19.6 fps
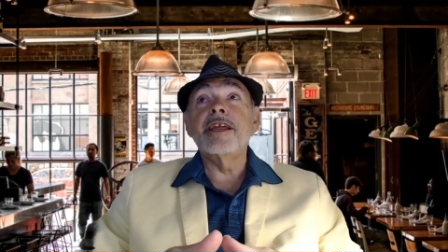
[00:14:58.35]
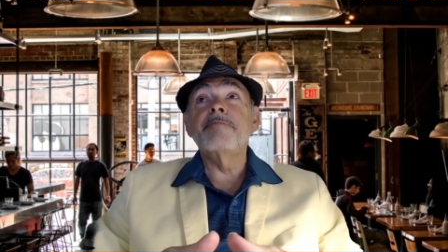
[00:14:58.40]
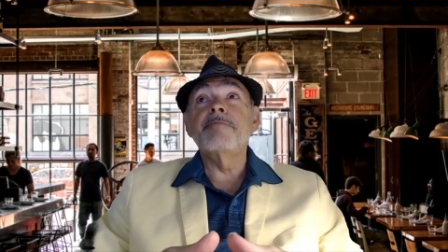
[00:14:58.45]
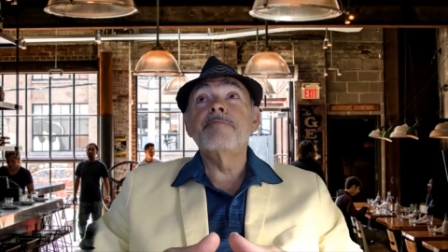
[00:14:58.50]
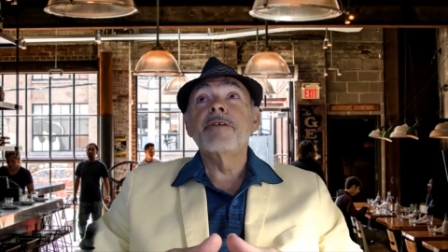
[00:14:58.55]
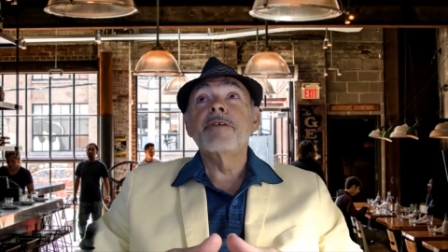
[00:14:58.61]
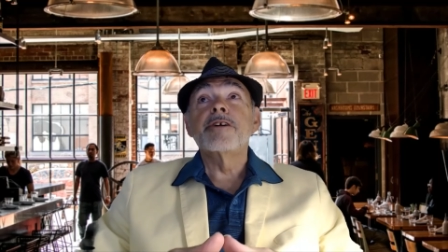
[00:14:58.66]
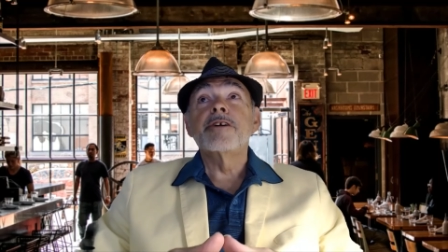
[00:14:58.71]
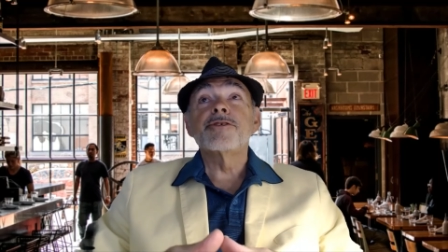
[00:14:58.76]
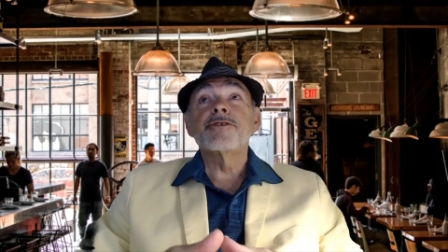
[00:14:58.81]

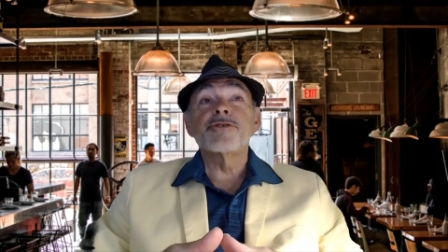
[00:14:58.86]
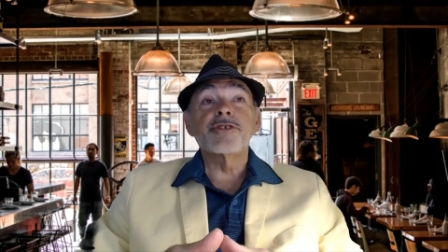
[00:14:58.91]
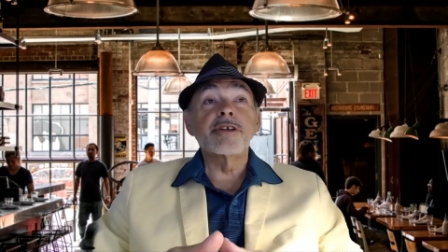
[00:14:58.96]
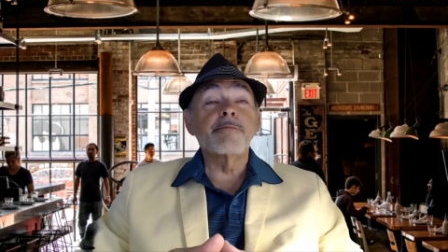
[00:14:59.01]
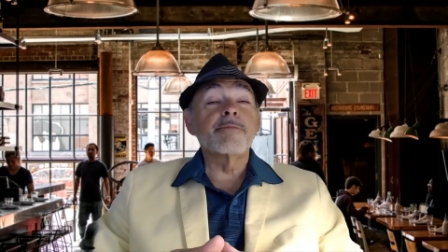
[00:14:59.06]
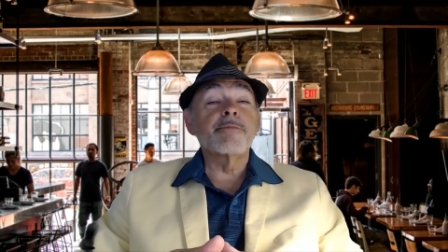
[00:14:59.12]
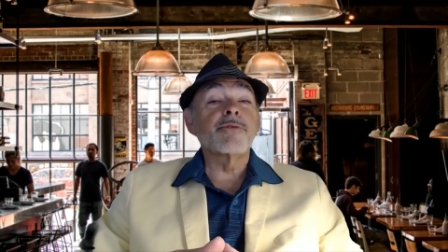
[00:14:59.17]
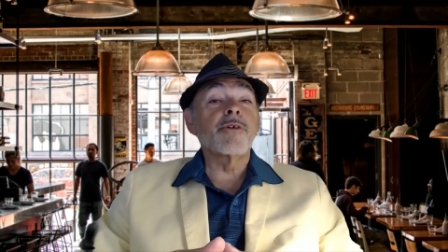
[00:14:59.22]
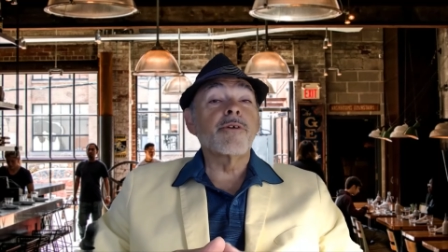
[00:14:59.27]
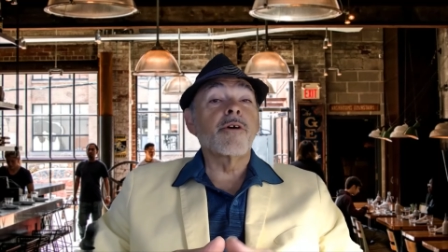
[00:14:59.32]

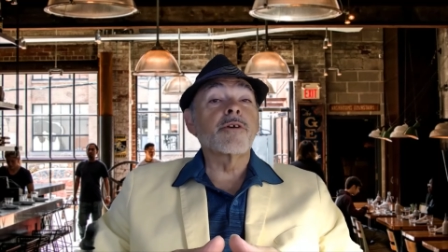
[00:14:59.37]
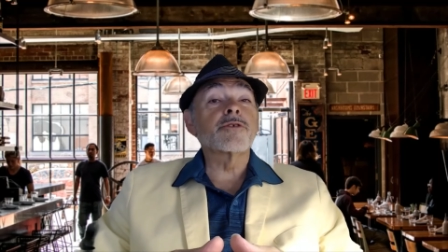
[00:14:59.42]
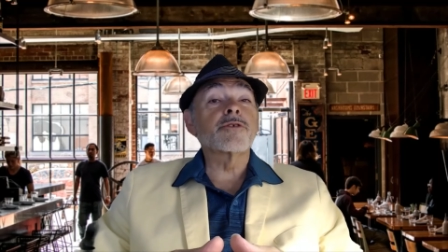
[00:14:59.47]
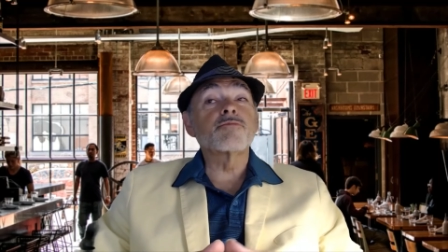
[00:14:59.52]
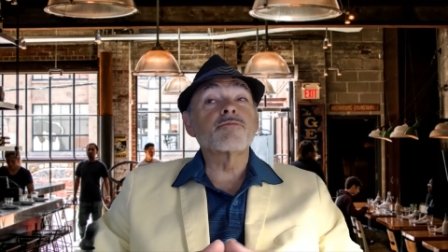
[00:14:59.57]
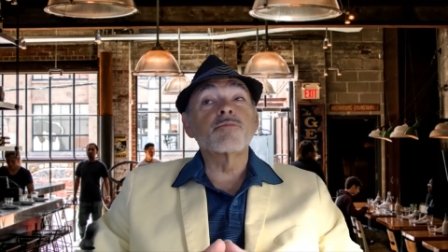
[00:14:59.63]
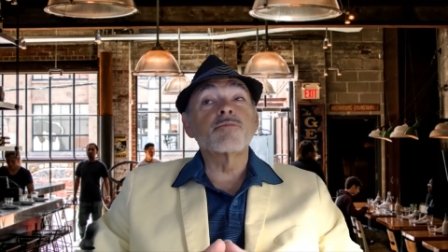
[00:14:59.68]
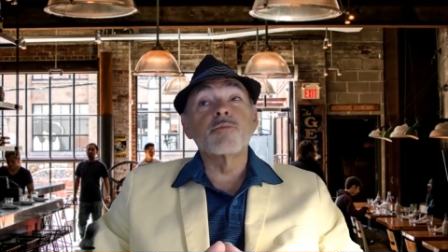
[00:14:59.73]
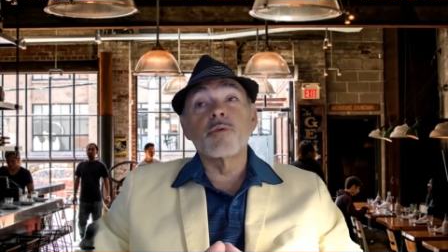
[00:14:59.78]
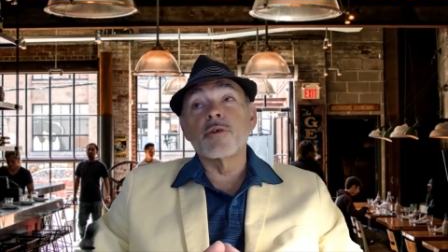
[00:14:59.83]
seminars,
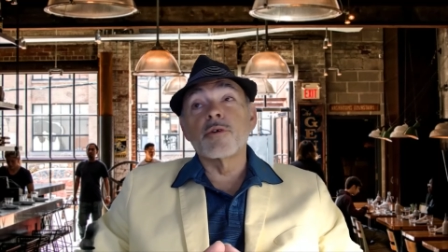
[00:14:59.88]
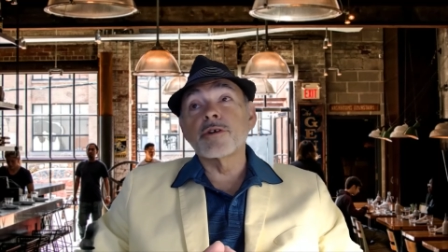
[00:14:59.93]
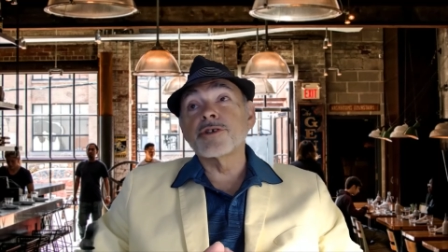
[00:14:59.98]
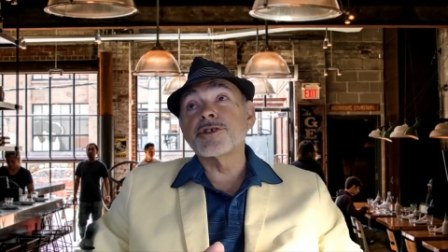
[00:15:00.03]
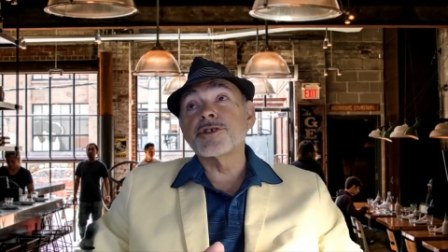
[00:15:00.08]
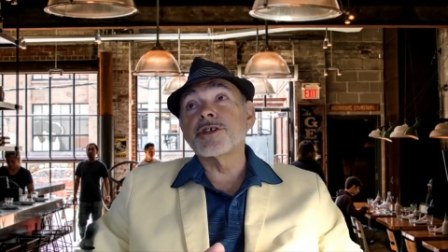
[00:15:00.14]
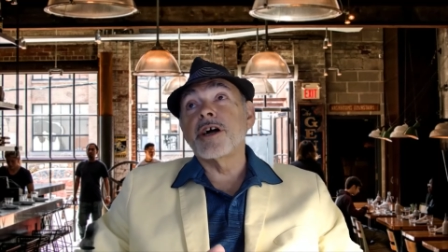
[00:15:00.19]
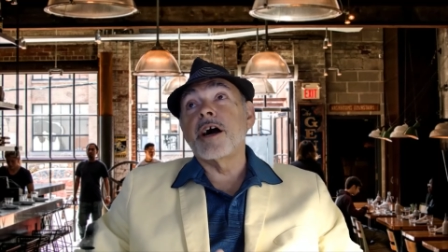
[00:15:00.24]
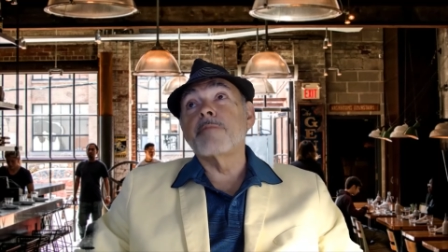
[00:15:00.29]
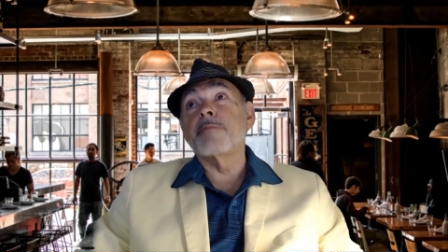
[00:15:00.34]

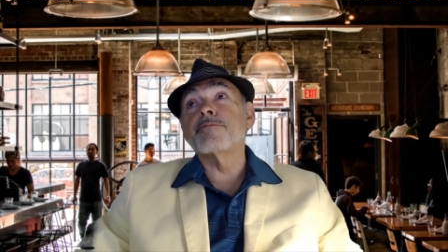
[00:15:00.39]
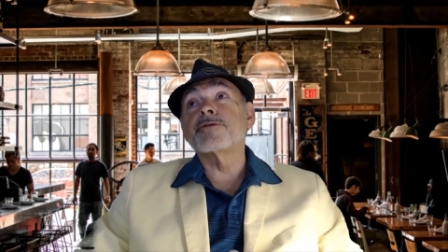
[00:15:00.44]
workshops,